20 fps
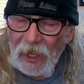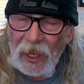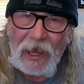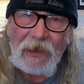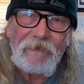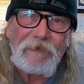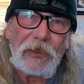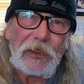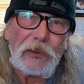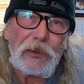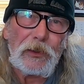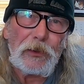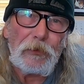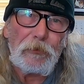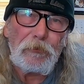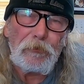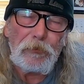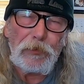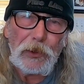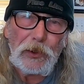Having
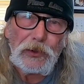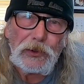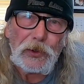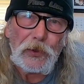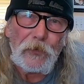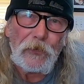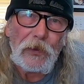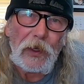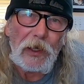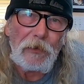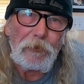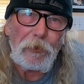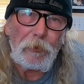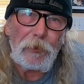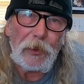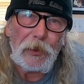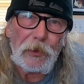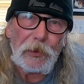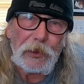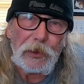the Bluetooth
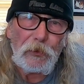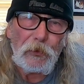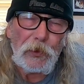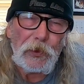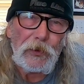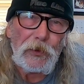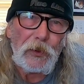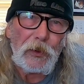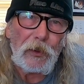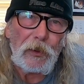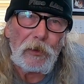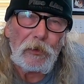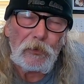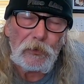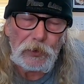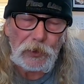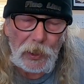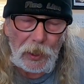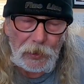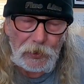capability with
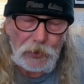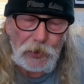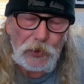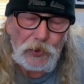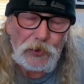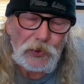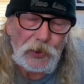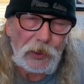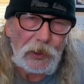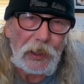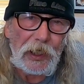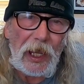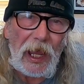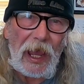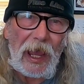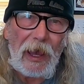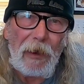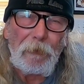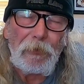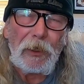and using the
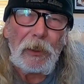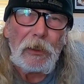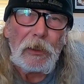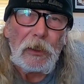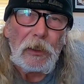app